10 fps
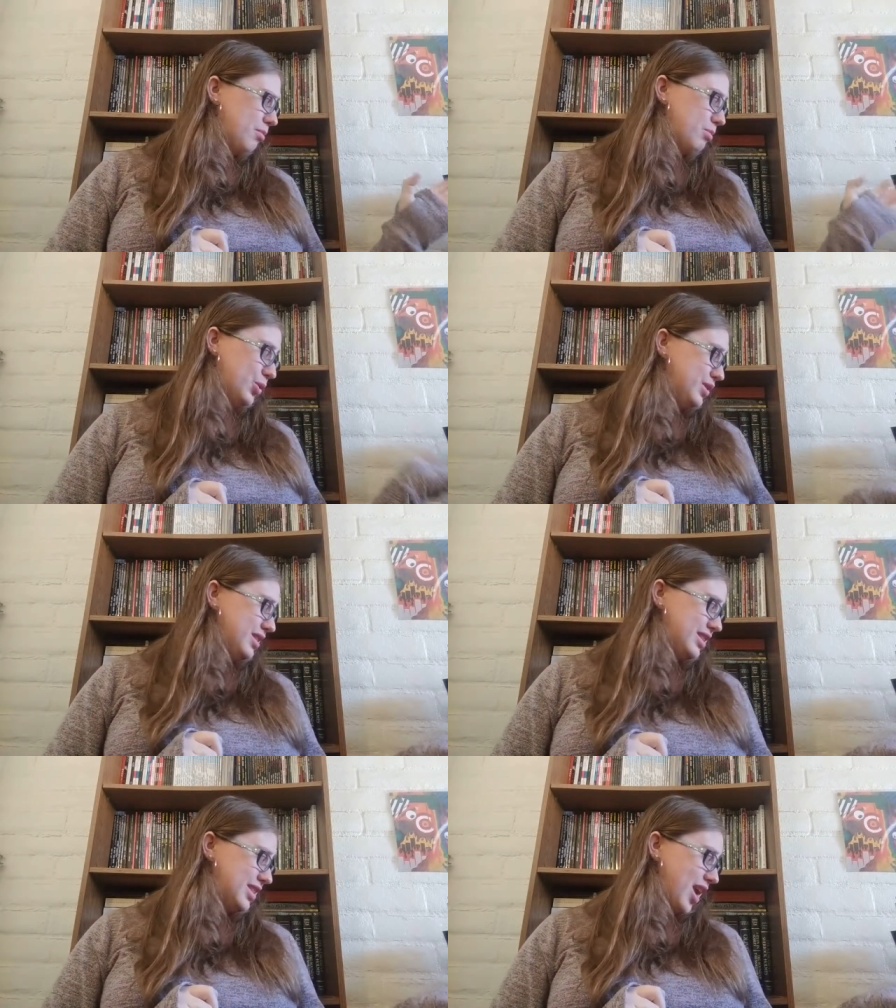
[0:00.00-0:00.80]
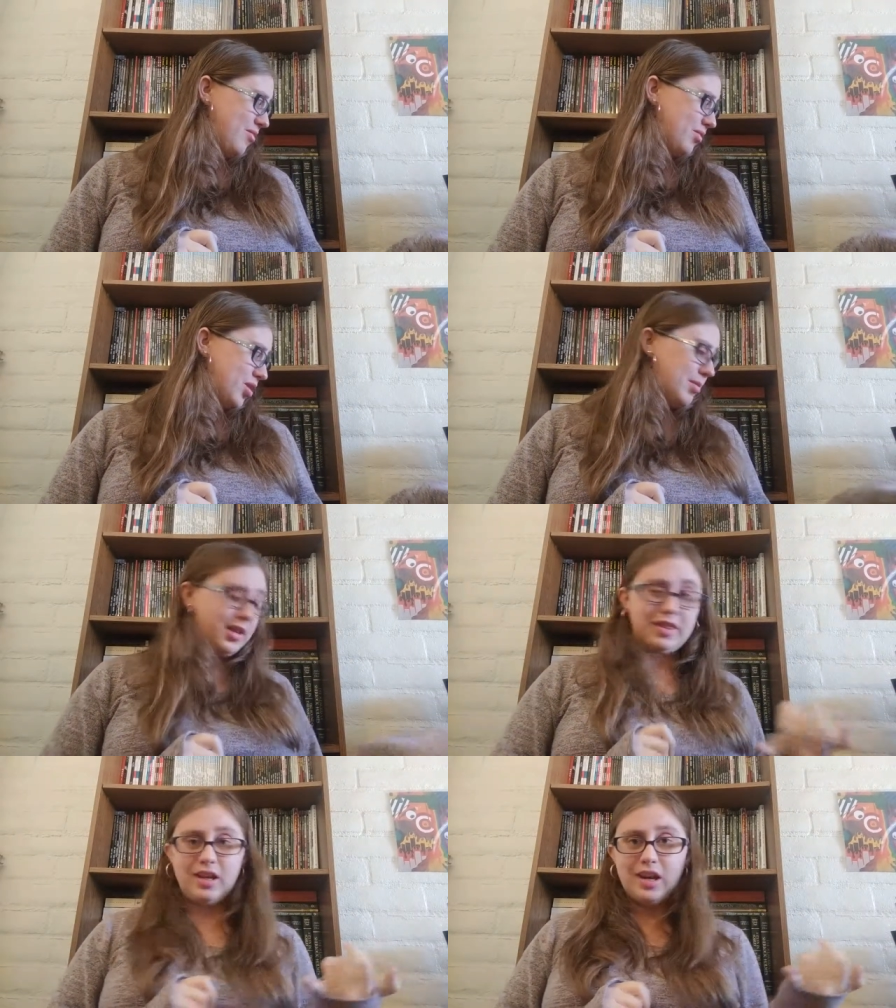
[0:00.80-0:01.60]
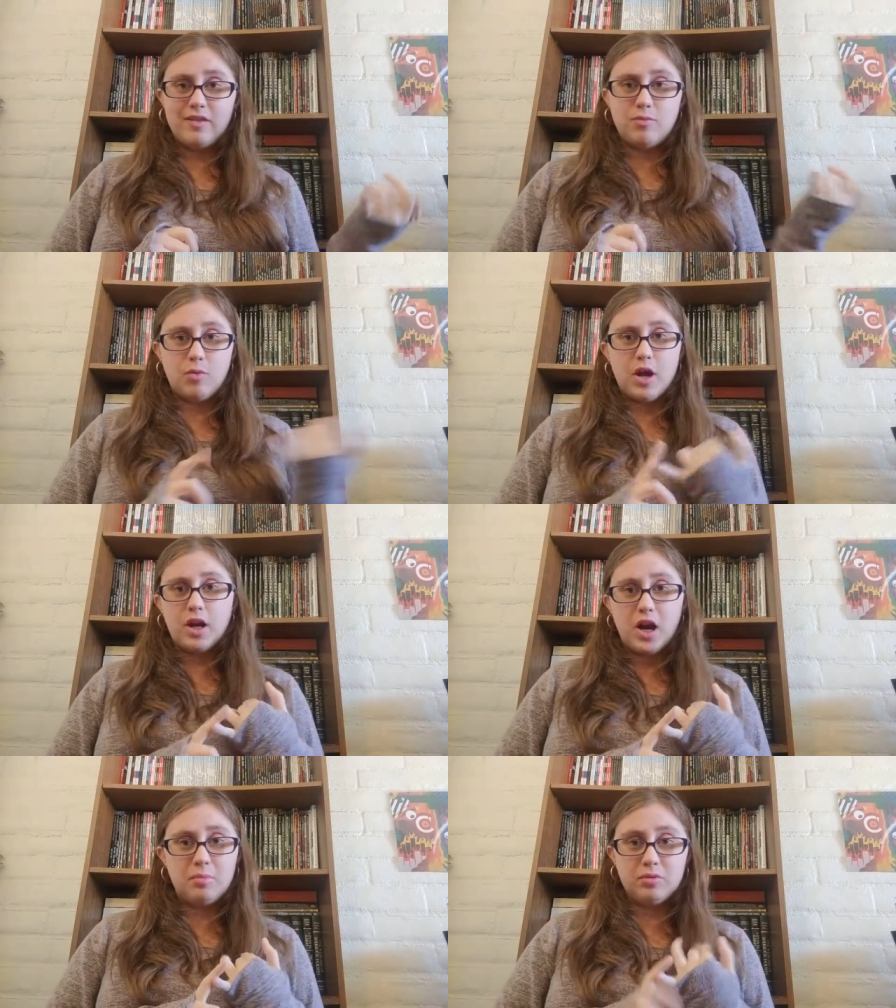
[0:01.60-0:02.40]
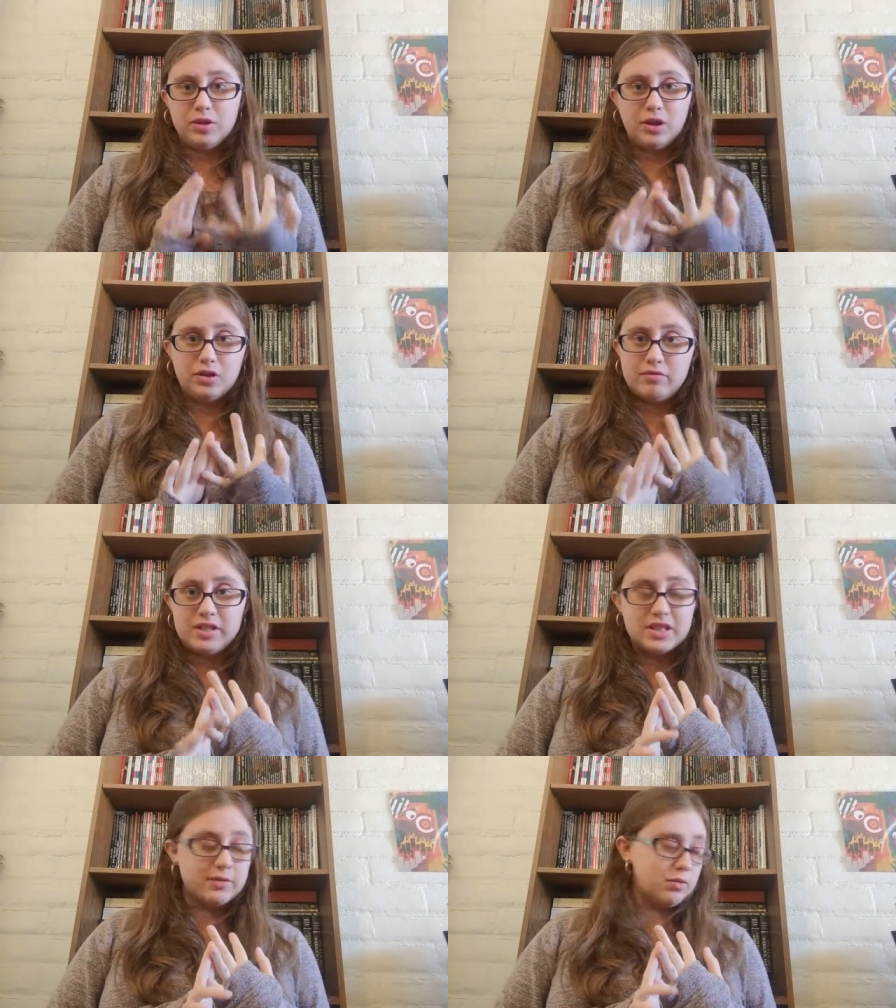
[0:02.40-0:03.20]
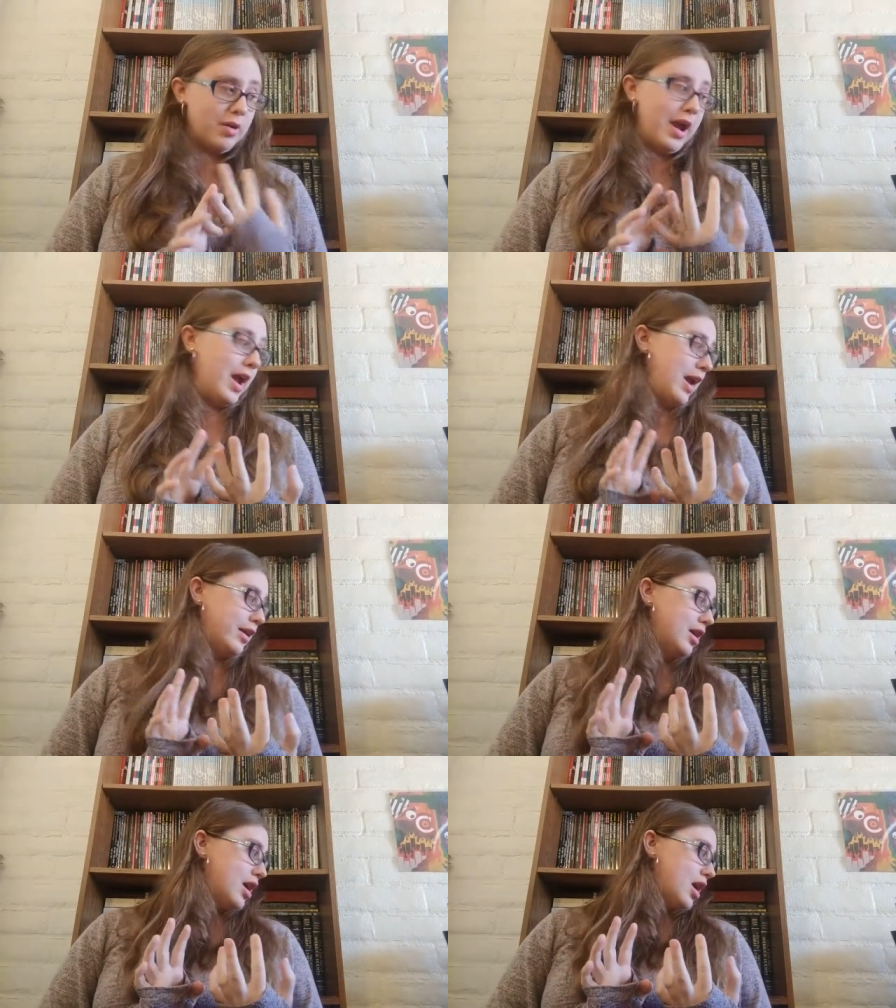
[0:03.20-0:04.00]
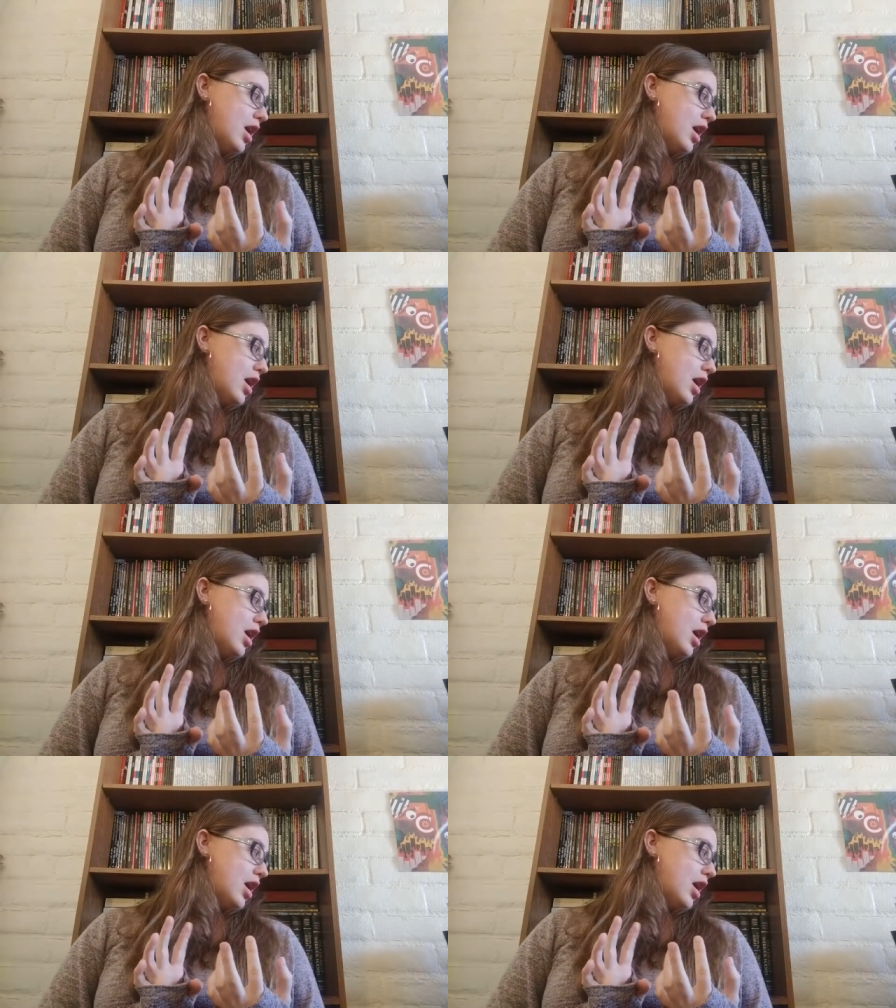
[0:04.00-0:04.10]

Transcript: where most of these came from. I think I've won a couple in a Goodreads giveaway.